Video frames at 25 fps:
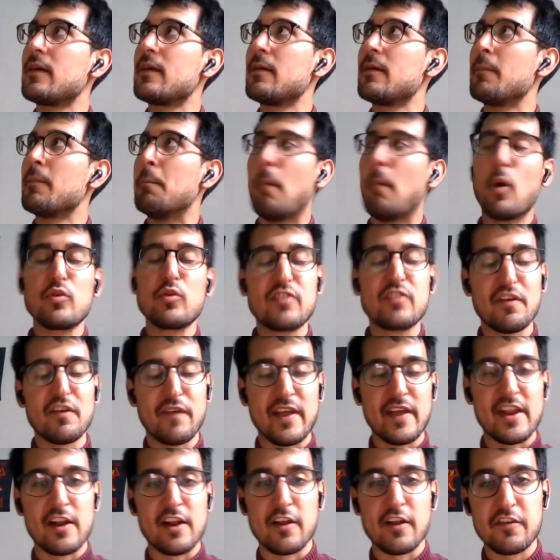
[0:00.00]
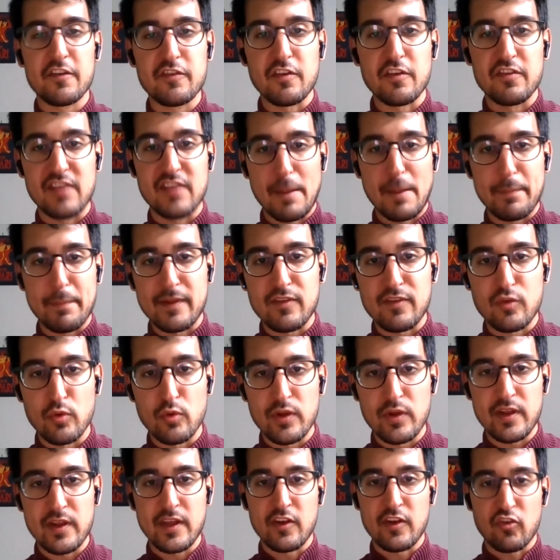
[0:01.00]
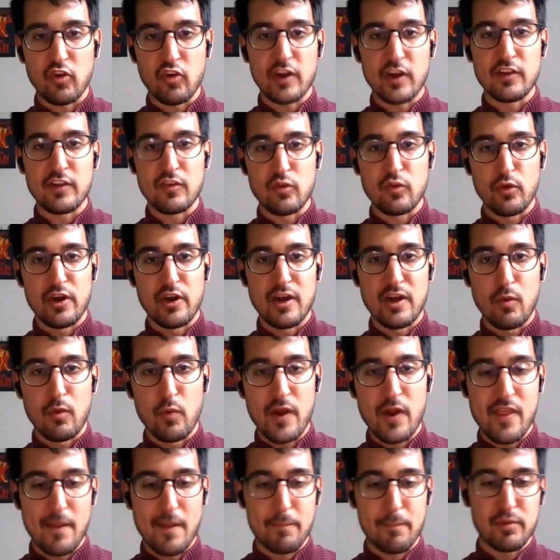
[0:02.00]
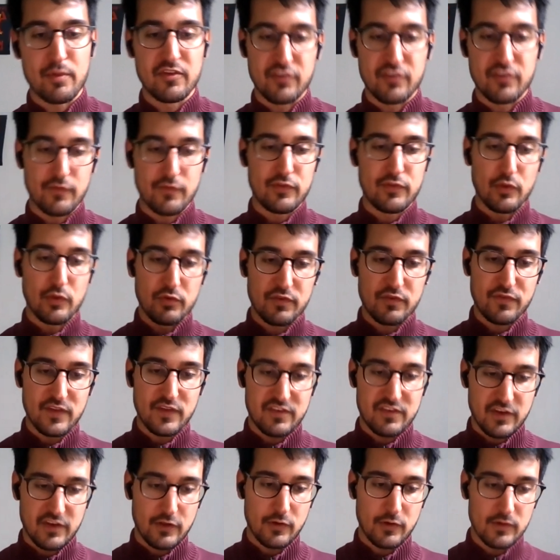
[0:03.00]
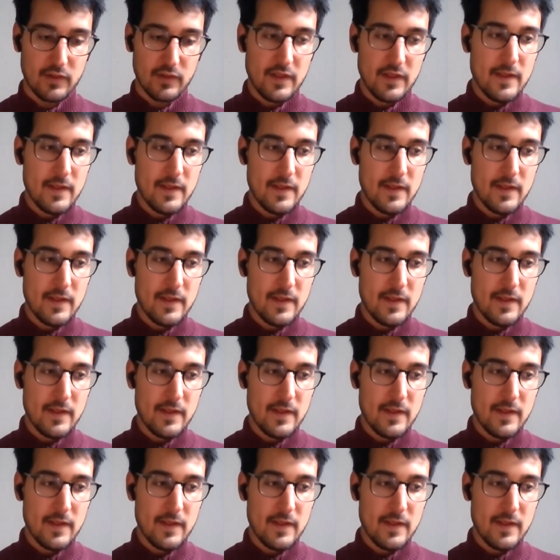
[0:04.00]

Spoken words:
motivated us to step into it and try to do it in a way that preserves those physical,